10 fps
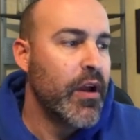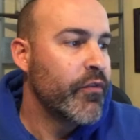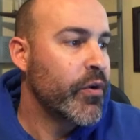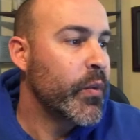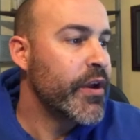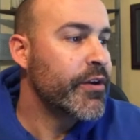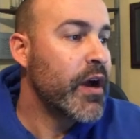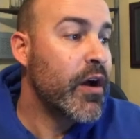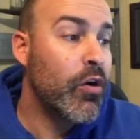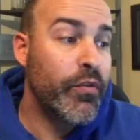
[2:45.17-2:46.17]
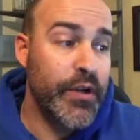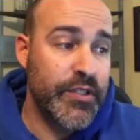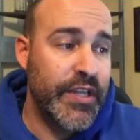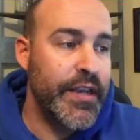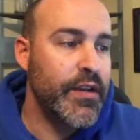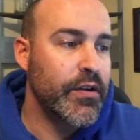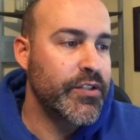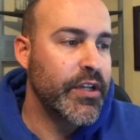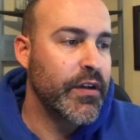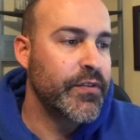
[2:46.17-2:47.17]
For we are not overextending
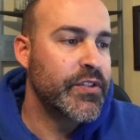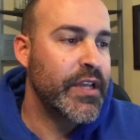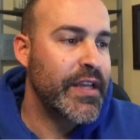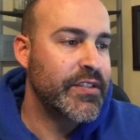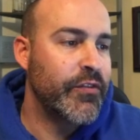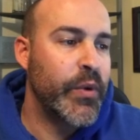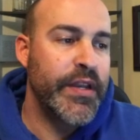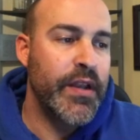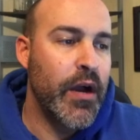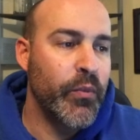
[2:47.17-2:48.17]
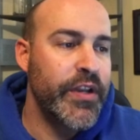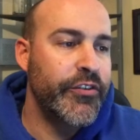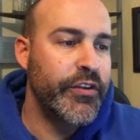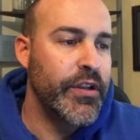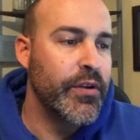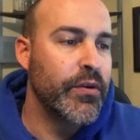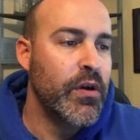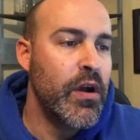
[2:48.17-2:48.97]
ourselves, as if we did not reach to you,